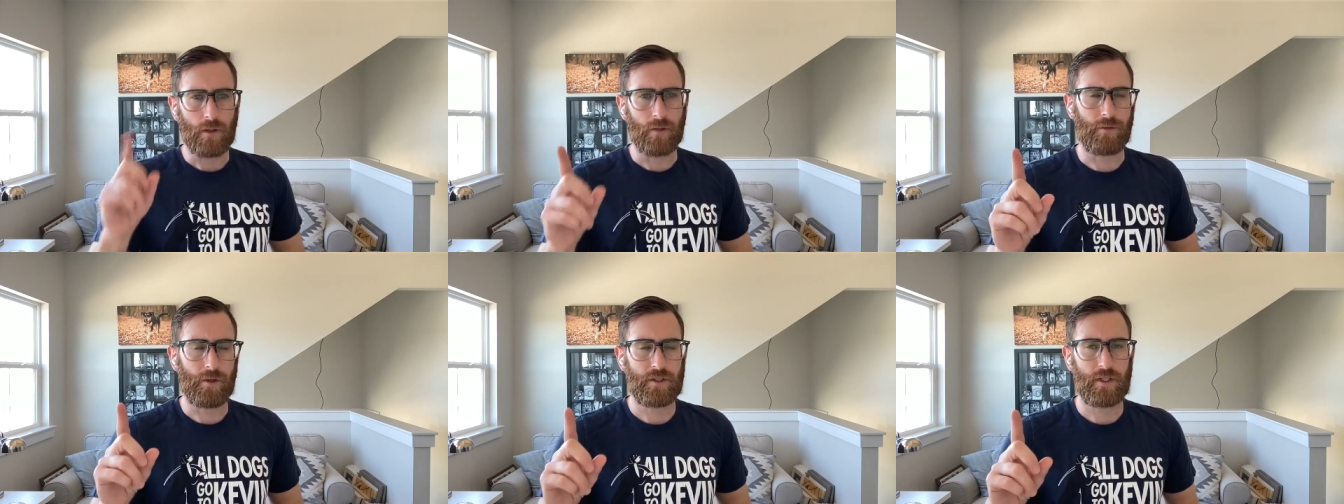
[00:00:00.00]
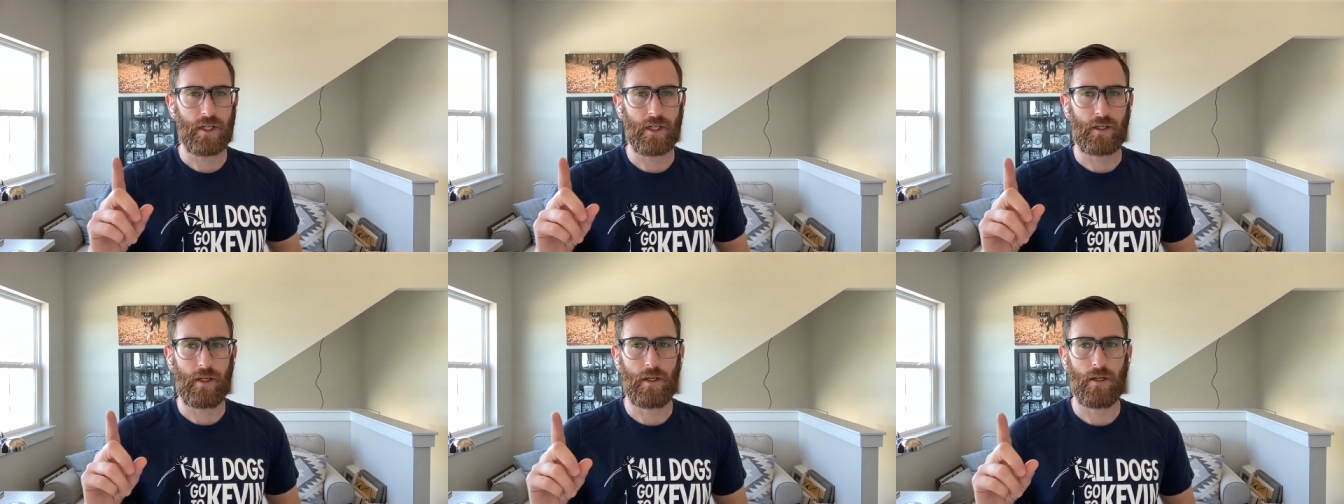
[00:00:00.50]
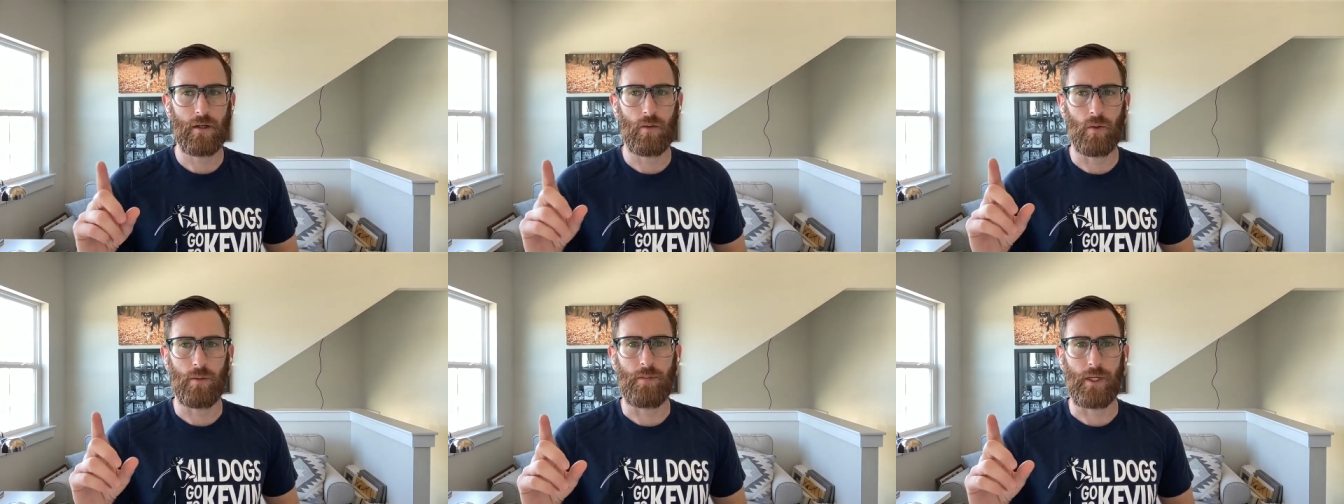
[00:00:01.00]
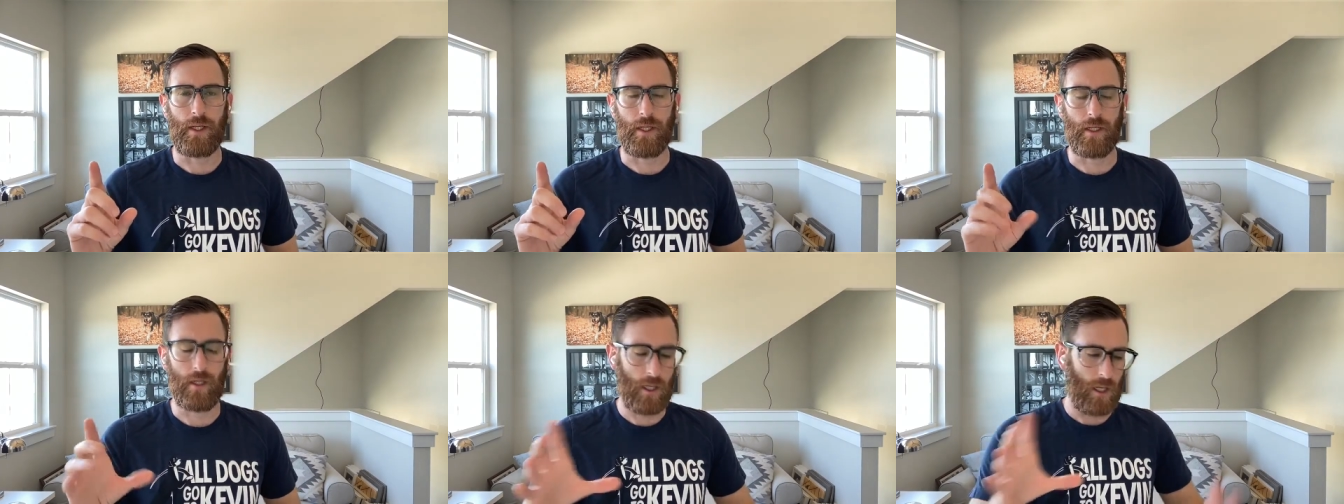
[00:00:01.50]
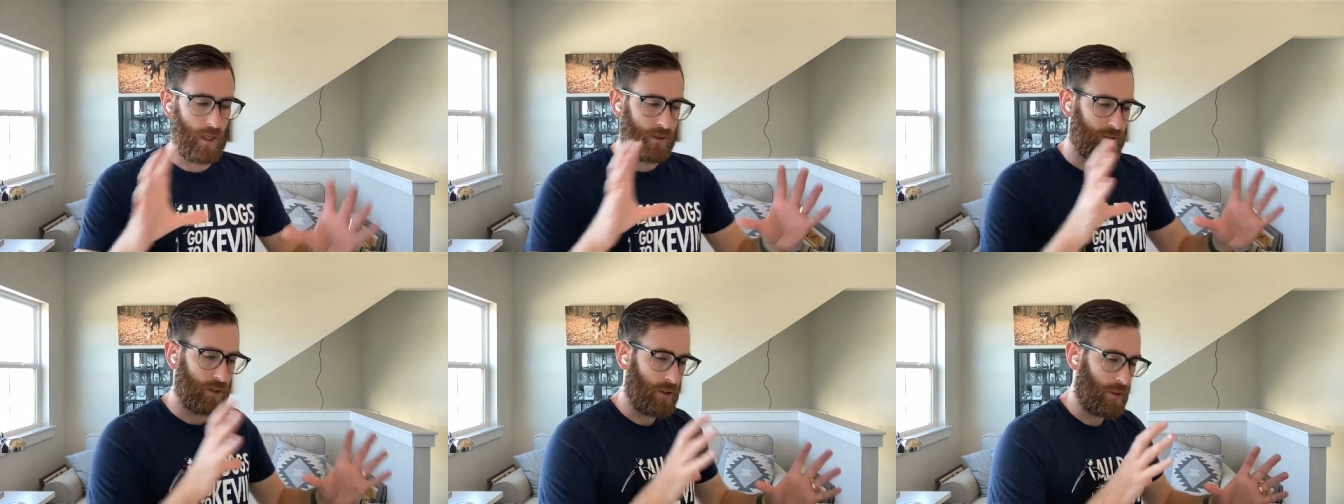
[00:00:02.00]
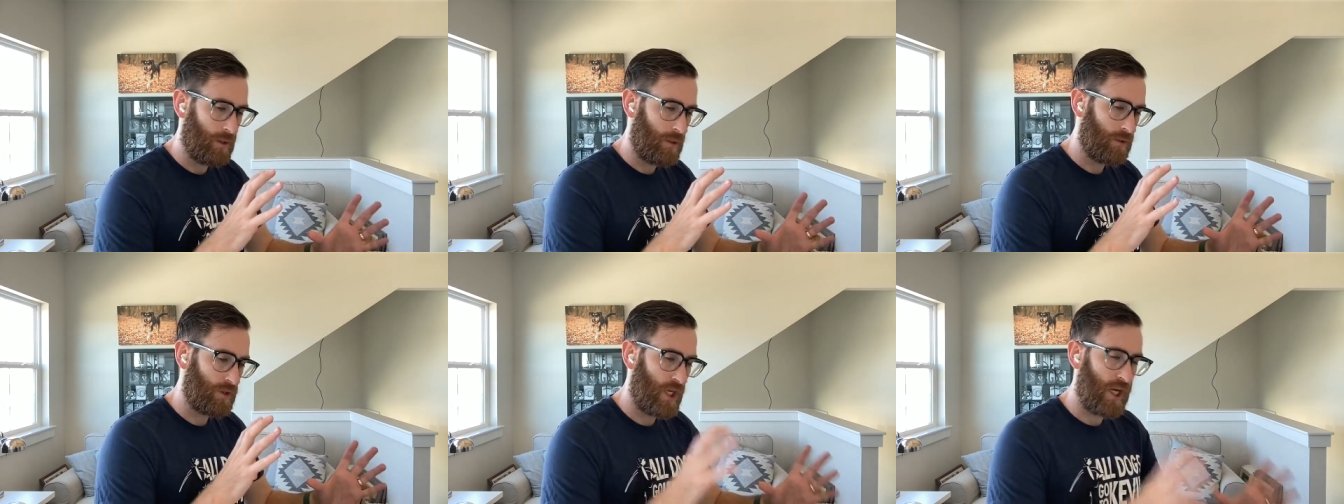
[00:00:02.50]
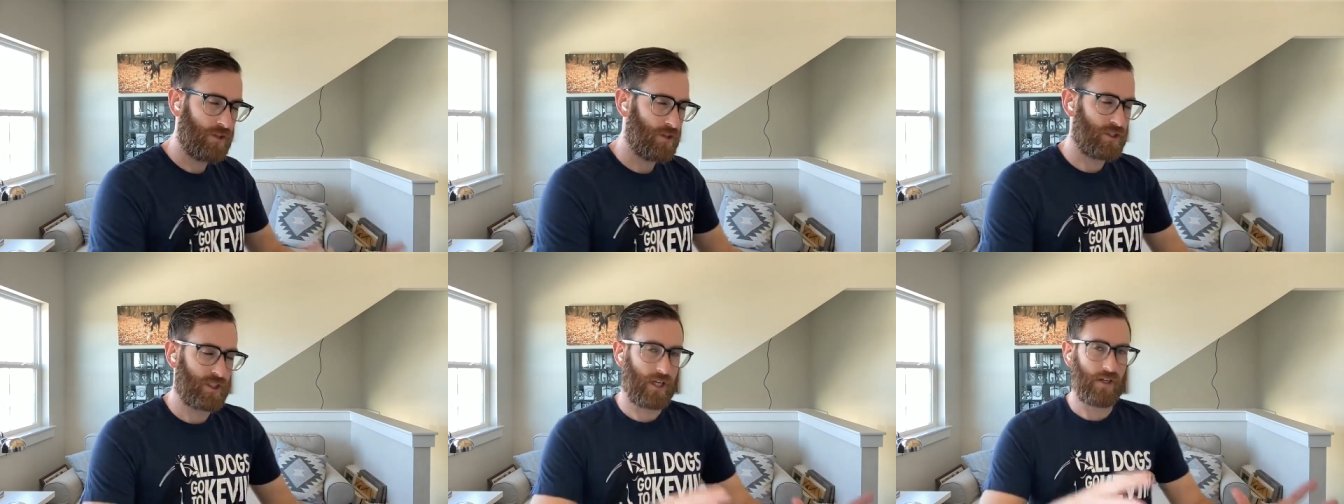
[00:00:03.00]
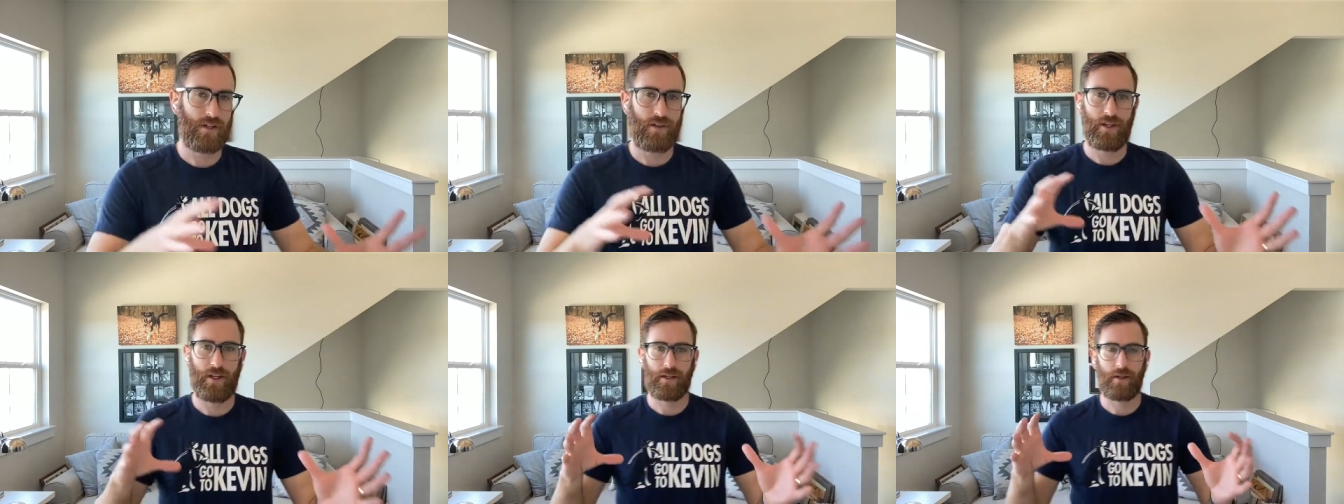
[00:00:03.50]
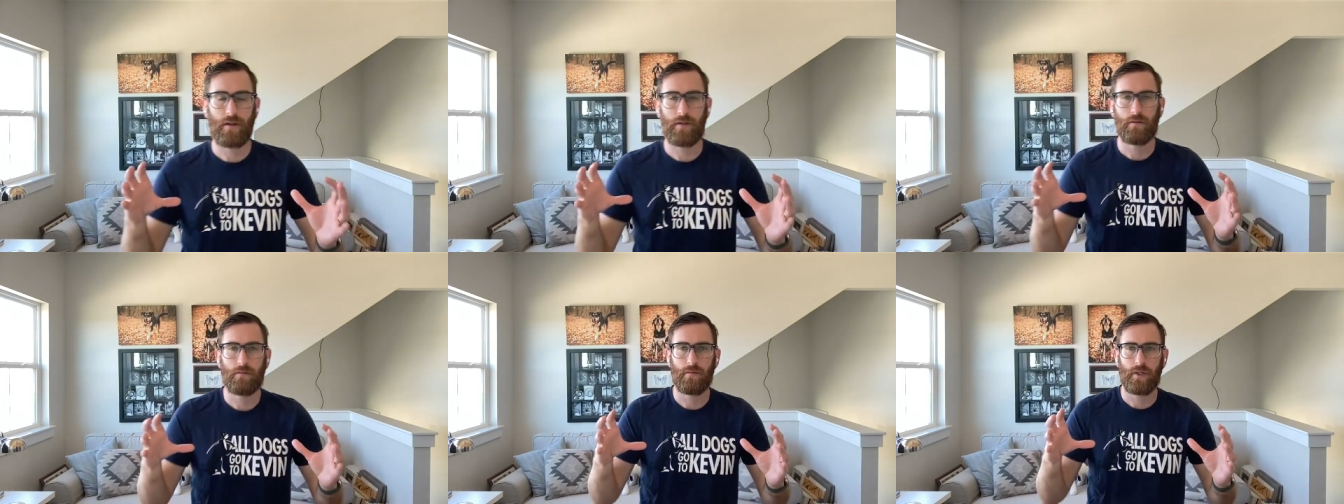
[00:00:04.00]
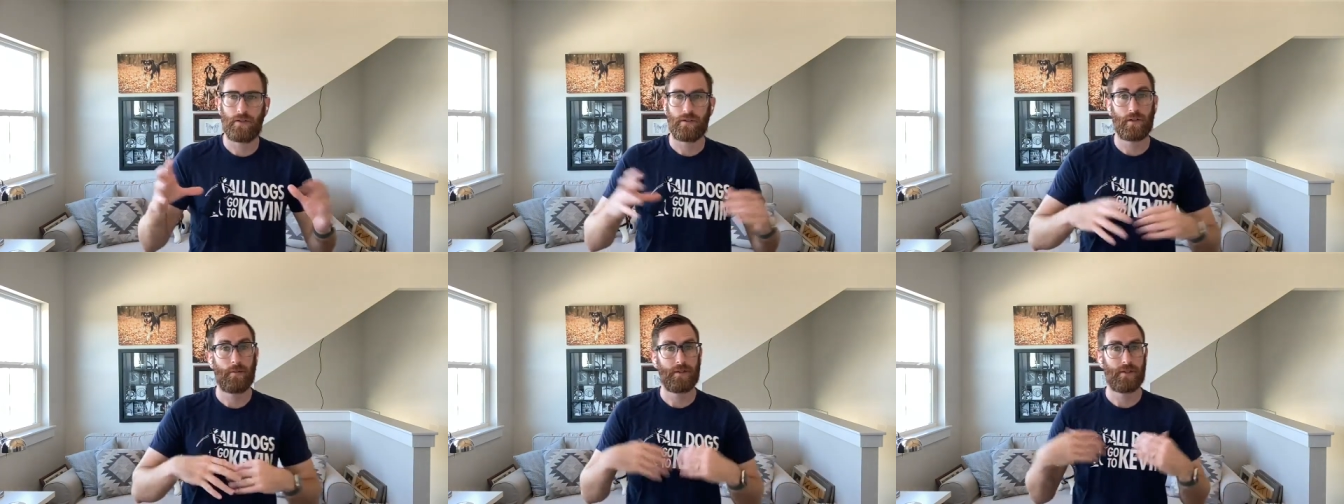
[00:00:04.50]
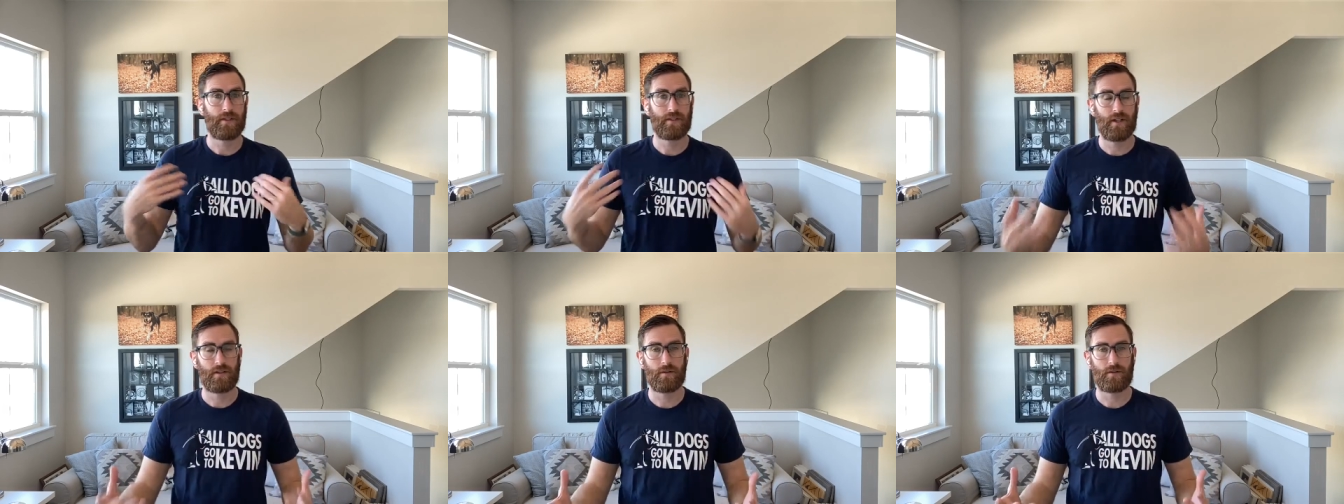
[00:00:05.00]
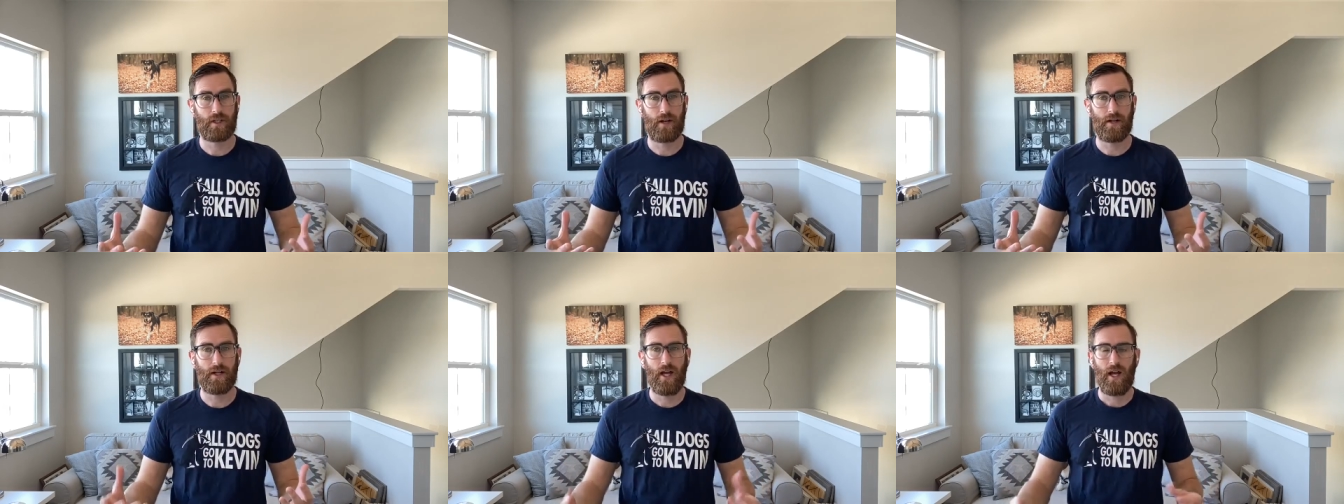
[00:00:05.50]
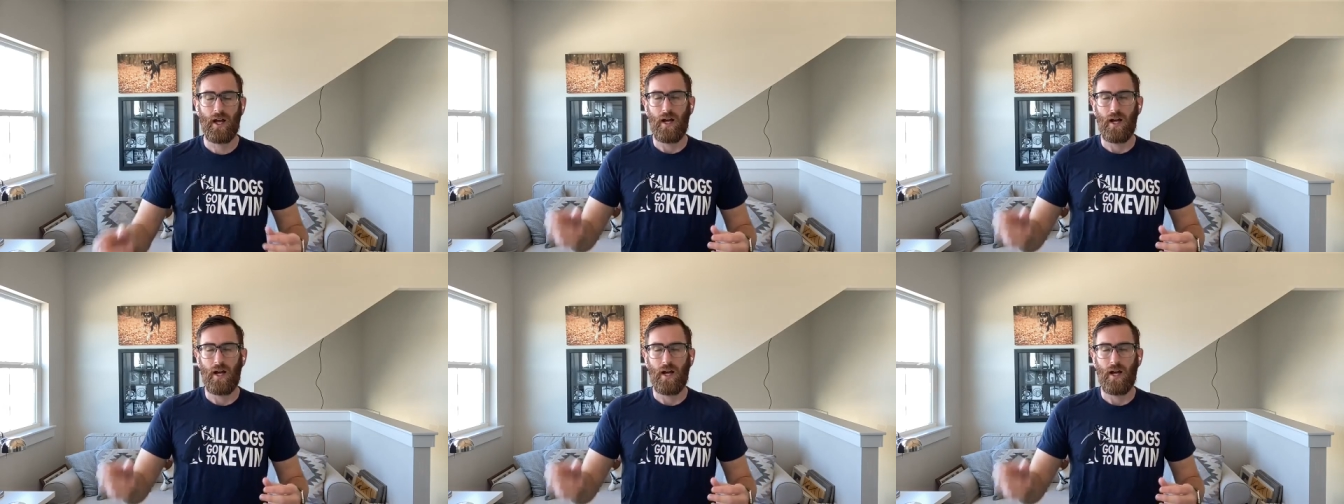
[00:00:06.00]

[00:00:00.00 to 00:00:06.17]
The first thing would be to change a scary thing into something that's not so scary.